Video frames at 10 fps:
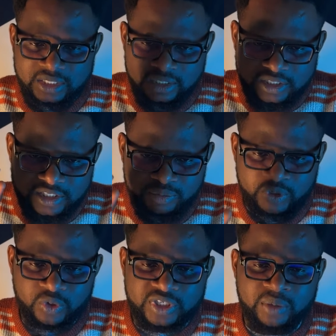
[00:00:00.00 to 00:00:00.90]
This is
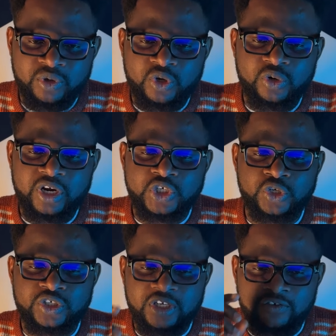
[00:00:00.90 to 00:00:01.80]
because chemical
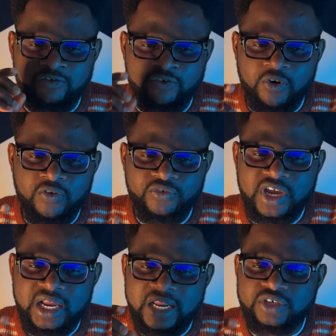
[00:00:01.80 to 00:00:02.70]
reactions involve
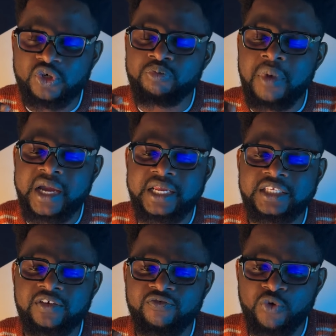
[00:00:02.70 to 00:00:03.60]

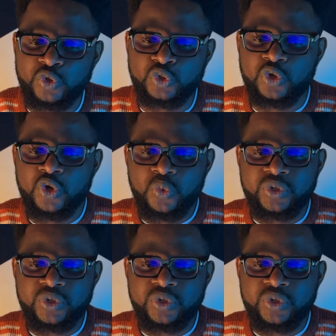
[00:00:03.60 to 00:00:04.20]
electromagnetic force,